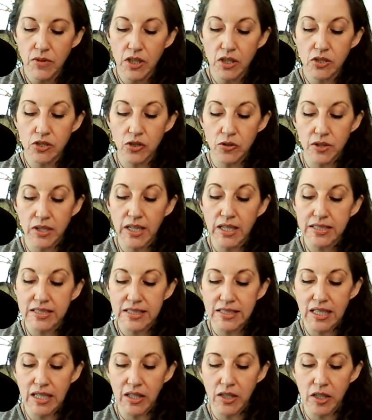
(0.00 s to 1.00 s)
so
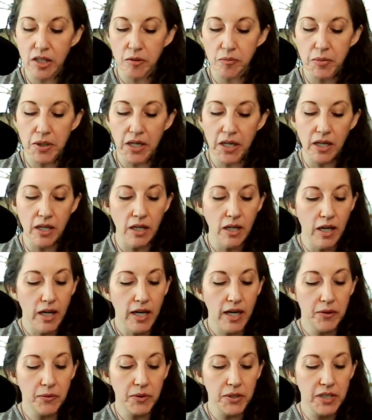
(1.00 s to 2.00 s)
that's telling me
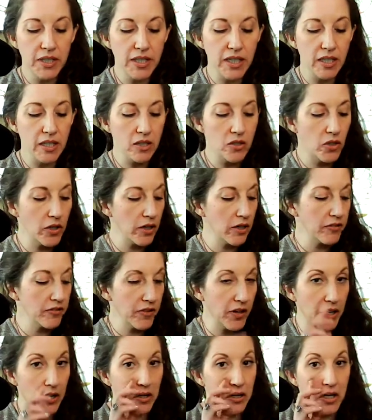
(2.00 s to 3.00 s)
and we're going to get a
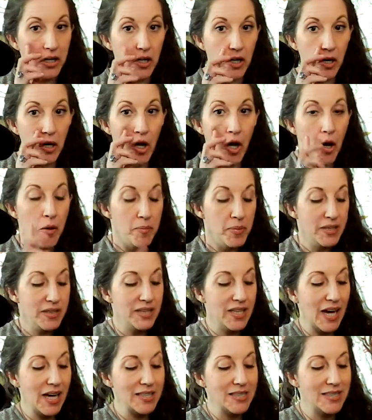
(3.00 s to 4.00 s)
clarifier here but
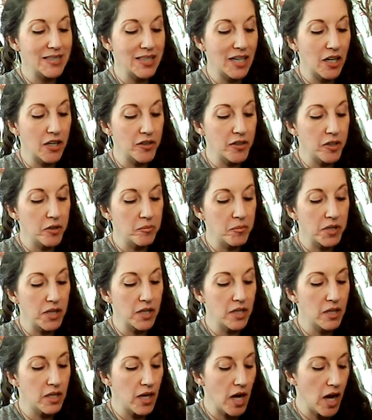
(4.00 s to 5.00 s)
that's telling
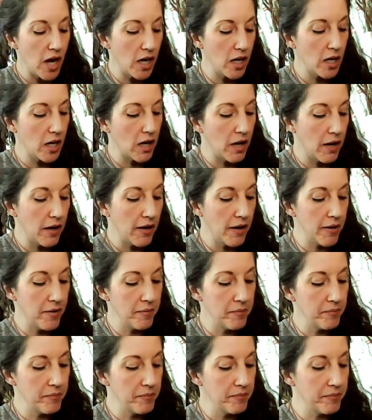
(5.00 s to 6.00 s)
me that
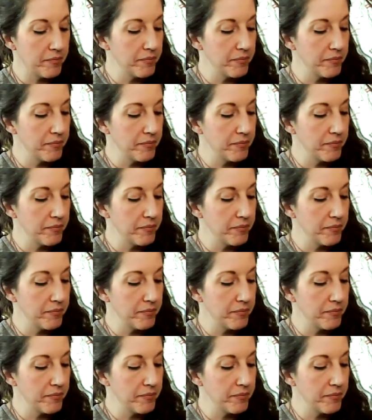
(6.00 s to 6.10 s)
um